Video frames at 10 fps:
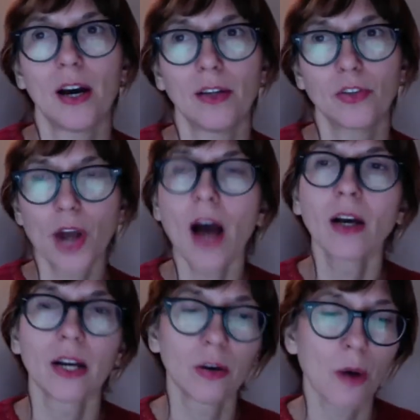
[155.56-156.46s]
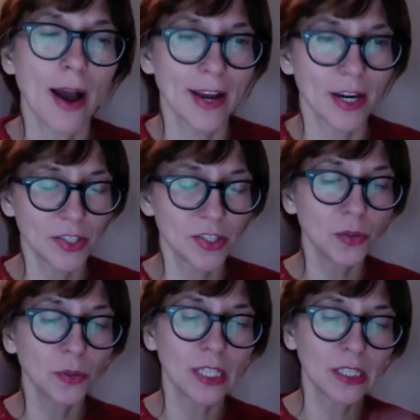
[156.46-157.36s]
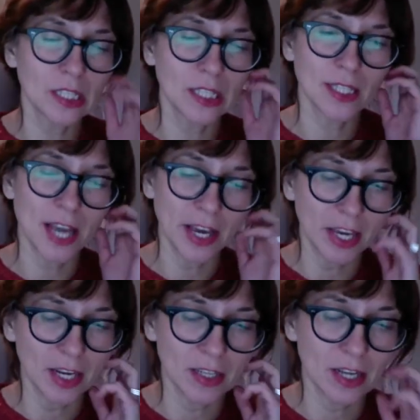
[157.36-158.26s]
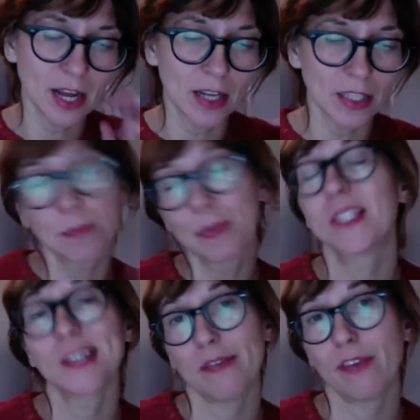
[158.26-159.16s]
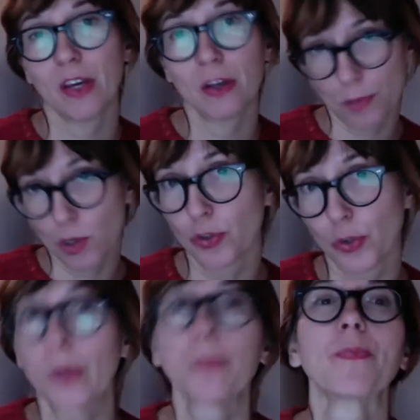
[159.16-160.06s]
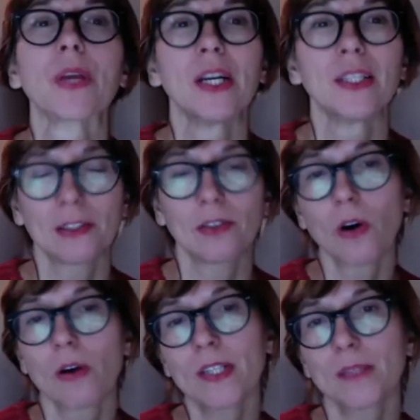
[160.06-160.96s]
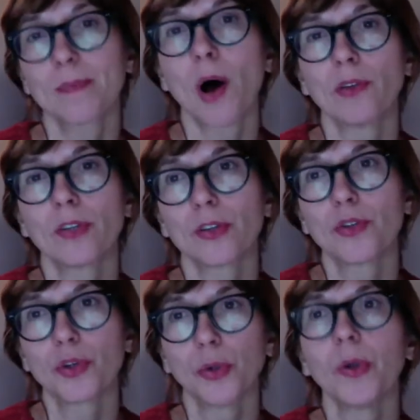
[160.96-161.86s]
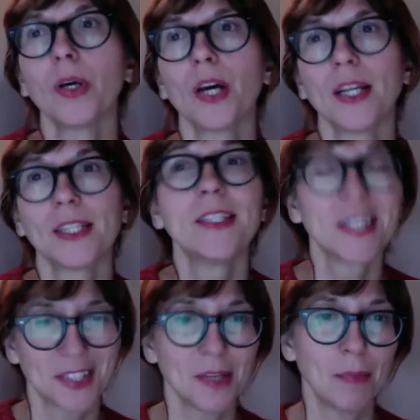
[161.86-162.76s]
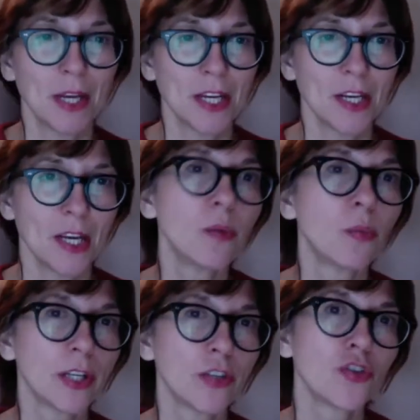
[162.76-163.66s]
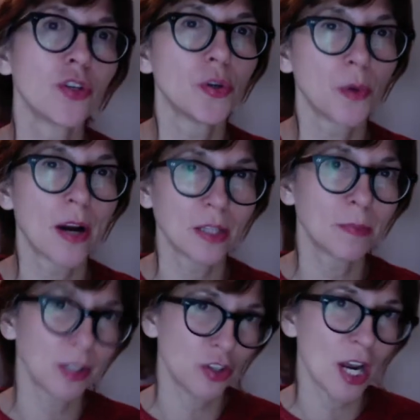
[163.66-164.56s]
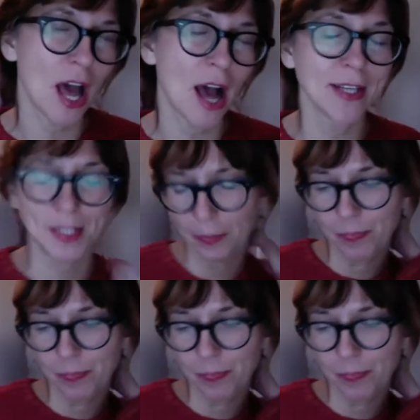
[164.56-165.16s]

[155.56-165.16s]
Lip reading: track requires students taking a specific module that correspond to the discipline in which you are specializing.